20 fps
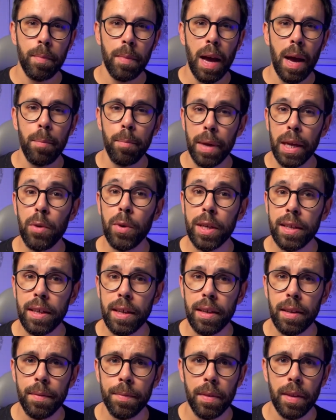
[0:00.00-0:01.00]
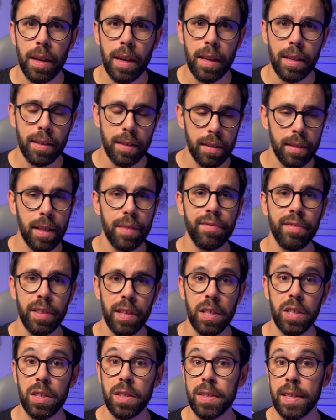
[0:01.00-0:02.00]
ambiguity in the
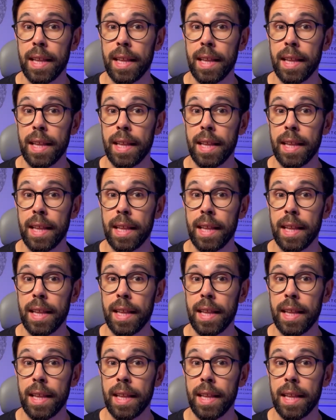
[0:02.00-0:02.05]
definitions